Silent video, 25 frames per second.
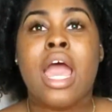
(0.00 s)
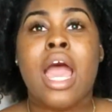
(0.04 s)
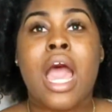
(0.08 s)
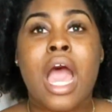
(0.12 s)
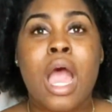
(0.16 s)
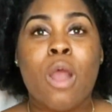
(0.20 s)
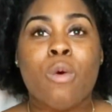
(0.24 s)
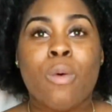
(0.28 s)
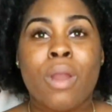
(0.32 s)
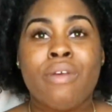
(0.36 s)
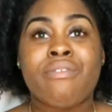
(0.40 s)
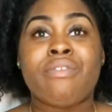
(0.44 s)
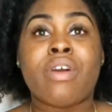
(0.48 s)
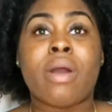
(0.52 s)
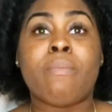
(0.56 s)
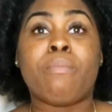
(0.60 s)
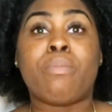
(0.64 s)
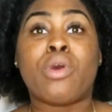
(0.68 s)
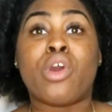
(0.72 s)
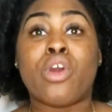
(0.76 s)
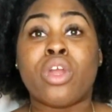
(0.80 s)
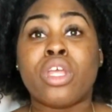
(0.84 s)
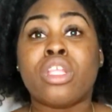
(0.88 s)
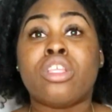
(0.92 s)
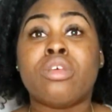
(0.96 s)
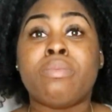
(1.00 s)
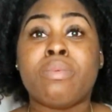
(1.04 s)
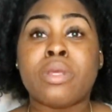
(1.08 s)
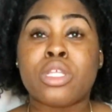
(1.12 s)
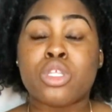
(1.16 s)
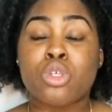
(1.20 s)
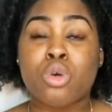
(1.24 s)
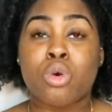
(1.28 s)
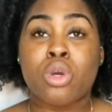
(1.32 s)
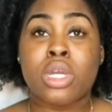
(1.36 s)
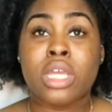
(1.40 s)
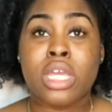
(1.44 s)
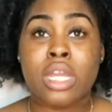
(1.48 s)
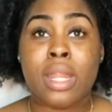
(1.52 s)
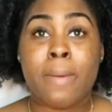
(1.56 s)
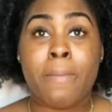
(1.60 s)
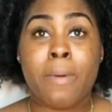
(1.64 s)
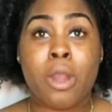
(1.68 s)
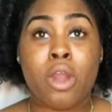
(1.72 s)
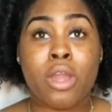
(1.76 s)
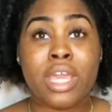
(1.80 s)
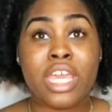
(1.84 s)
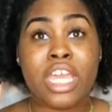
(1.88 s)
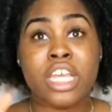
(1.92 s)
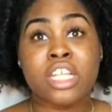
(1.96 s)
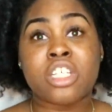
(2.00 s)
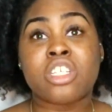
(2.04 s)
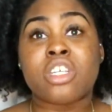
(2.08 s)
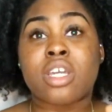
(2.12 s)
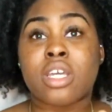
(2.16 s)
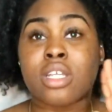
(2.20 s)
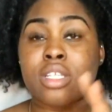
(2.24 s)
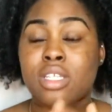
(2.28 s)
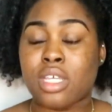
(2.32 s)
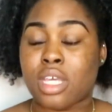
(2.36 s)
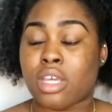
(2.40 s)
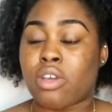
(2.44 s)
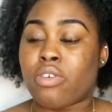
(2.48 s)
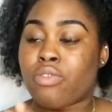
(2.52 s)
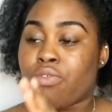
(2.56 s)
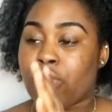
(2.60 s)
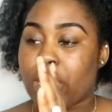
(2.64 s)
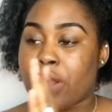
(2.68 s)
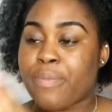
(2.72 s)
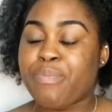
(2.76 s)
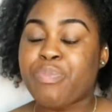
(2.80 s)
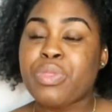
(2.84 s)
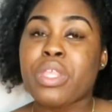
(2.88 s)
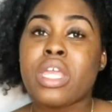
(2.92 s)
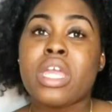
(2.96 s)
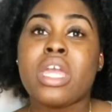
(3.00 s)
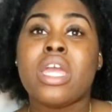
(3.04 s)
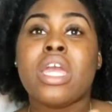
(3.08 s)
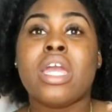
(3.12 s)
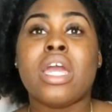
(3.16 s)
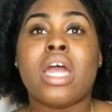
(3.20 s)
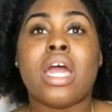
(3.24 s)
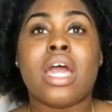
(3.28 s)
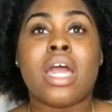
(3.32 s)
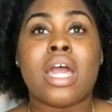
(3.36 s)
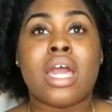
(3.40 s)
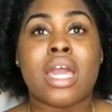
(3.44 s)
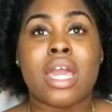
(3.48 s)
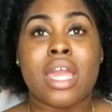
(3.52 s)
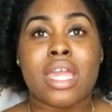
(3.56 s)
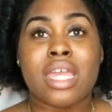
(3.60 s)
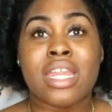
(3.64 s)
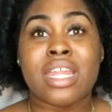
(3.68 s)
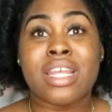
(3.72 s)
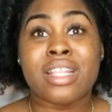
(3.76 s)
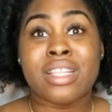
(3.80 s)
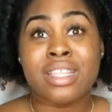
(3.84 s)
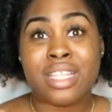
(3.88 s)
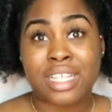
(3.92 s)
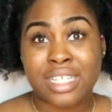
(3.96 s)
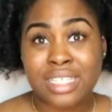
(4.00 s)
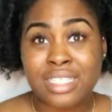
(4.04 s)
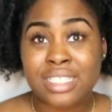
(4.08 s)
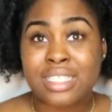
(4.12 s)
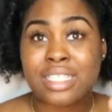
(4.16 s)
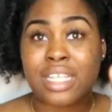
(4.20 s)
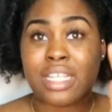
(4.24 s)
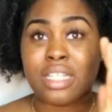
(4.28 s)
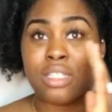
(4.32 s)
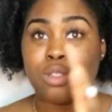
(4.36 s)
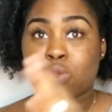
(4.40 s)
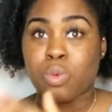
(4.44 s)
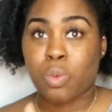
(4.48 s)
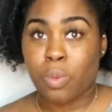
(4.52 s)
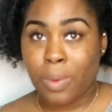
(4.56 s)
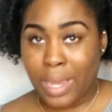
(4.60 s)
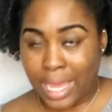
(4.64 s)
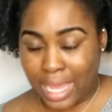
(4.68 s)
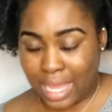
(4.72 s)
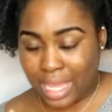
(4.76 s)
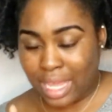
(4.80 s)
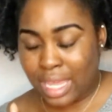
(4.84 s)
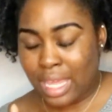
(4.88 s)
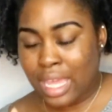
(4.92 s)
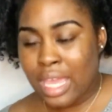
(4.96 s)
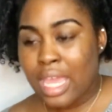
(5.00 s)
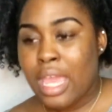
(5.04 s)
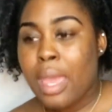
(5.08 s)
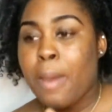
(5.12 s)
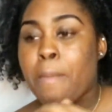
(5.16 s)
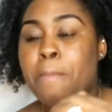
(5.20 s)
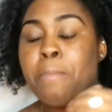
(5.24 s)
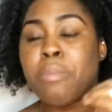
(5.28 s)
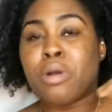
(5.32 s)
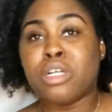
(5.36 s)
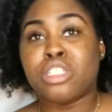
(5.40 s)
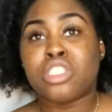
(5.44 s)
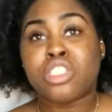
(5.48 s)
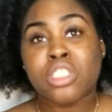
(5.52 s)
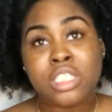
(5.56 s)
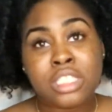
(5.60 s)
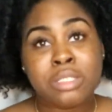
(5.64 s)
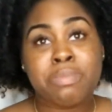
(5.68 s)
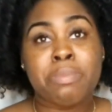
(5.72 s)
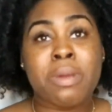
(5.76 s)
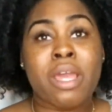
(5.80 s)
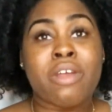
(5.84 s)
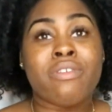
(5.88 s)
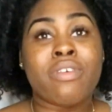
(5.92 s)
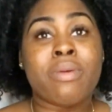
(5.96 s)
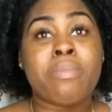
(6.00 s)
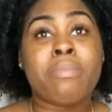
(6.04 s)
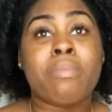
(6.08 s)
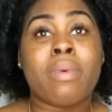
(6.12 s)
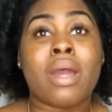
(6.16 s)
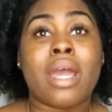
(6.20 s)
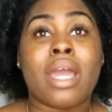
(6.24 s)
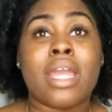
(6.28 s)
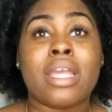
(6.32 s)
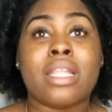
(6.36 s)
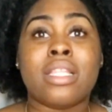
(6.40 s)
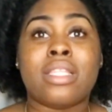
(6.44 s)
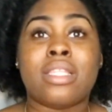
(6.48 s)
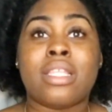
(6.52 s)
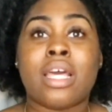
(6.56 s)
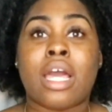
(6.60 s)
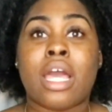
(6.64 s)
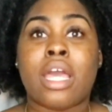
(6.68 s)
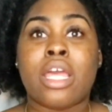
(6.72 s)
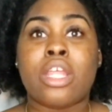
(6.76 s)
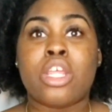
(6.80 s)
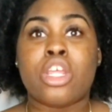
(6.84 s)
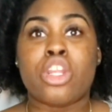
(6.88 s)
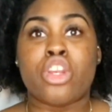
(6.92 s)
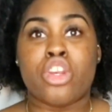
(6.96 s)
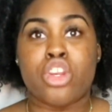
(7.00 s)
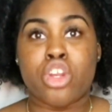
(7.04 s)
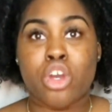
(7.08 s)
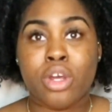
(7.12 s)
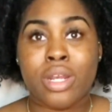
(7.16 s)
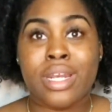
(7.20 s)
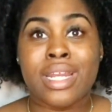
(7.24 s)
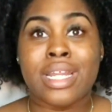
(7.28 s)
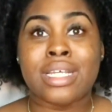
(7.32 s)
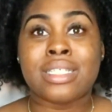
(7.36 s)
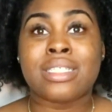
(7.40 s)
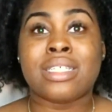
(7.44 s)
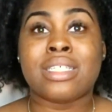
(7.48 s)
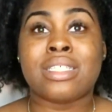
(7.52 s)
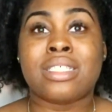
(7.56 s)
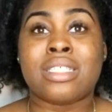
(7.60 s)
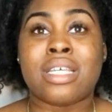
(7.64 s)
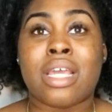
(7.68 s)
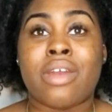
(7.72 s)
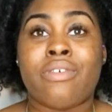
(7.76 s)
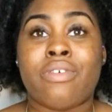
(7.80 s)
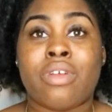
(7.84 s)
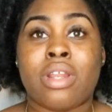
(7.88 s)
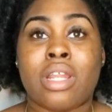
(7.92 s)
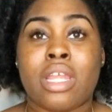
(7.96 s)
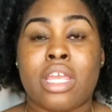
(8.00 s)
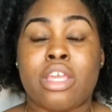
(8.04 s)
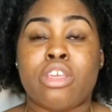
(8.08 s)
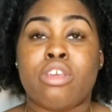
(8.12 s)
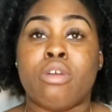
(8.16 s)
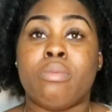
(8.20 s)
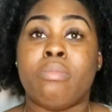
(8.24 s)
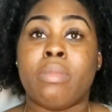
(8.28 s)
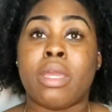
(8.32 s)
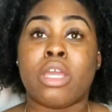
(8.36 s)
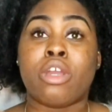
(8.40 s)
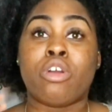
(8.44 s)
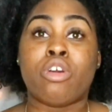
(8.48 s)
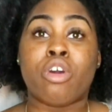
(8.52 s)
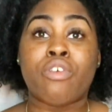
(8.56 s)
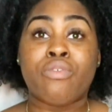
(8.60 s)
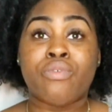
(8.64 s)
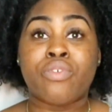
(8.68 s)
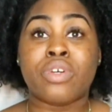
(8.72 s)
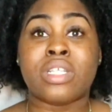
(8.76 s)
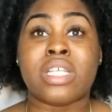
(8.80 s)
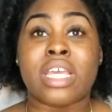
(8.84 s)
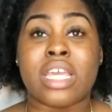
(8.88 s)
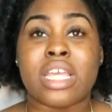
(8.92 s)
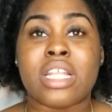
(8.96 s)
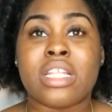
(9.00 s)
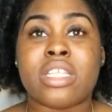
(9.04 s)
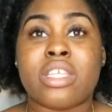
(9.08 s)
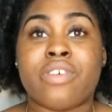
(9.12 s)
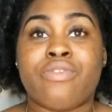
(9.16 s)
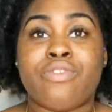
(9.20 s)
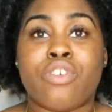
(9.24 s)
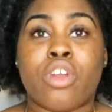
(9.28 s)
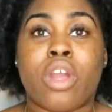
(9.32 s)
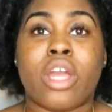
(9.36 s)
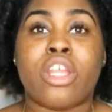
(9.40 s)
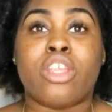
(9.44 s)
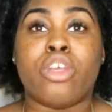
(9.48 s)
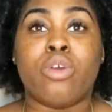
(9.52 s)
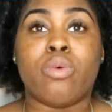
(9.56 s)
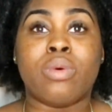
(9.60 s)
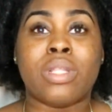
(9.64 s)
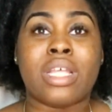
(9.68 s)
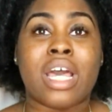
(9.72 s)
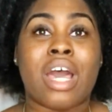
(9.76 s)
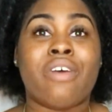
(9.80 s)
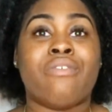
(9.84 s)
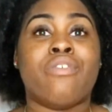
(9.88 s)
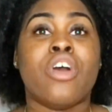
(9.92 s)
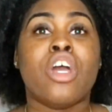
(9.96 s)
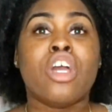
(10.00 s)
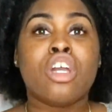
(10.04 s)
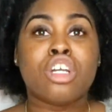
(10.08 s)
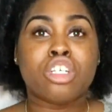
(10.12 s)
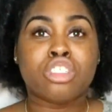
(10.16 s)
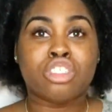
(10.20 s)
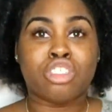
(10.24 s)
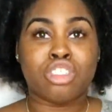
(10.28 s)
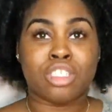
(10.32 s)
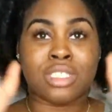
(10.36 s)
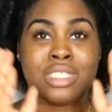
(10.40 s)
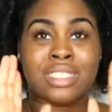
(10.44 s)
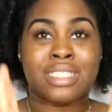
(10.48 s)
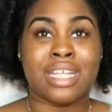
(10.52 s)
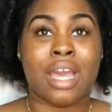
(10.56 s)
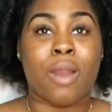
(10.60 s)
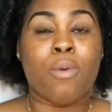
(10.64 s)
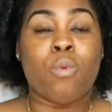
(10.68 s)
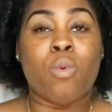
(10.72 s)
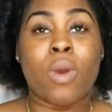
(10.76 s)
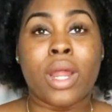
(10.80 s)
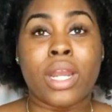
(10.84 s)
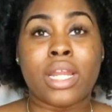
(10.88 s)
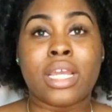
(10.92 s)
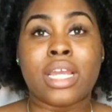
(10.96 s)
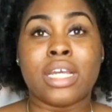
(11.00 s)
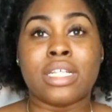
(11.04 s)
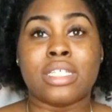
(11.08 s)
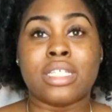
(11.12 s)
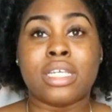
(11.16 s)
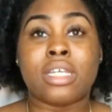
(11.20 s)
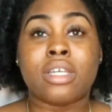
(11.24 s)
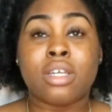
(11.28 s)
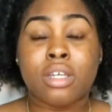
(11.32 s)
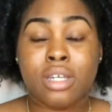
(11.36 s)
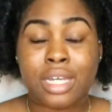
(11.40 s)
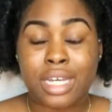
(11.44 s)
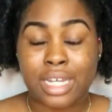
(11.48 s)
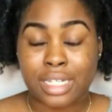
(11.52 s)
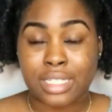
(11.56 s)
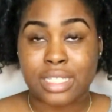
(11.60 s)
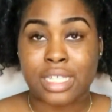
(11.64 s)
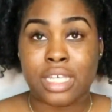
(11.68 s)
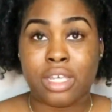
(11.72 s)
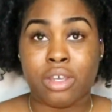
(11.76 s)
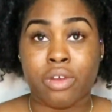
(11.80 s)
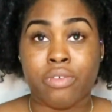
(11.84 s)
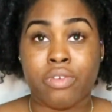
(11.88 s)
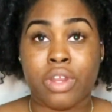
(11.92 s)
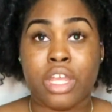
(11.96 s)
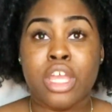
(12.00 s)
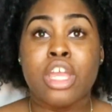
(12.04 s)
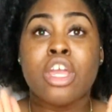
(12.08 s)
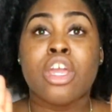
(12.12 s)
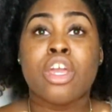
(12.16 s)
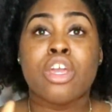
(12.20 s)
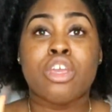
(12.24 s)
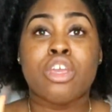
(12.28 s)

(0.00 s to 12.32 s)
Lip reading: However, I'm going to be talking about each category in a distinct way, but just bear in mind that not necessarily you may go for the interview and you would have just that one category.